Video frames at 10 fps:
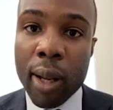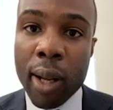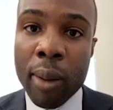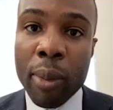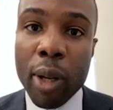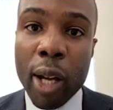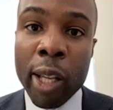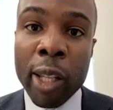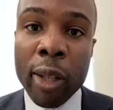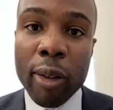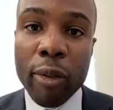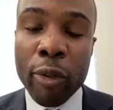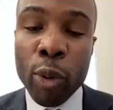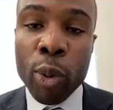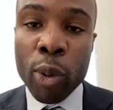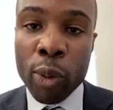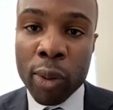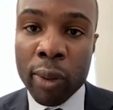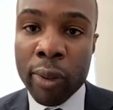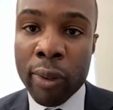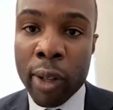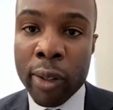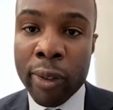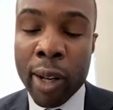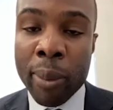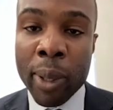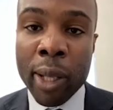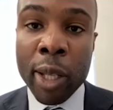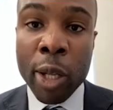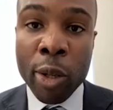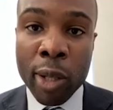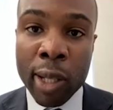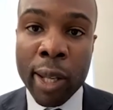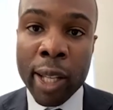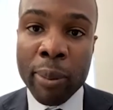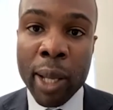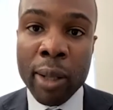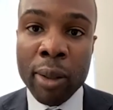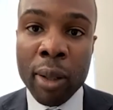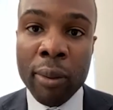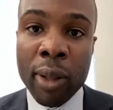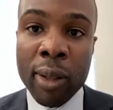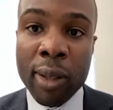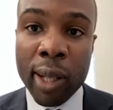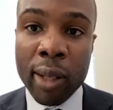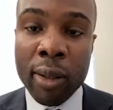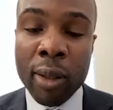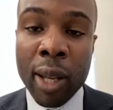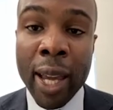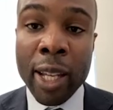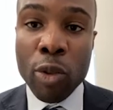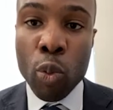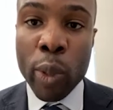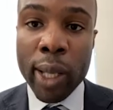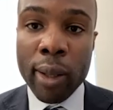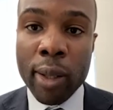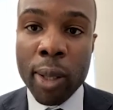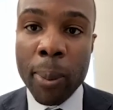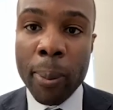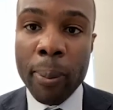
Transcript: A full course of phototherapy usually takes place over 6 to 8 weeks.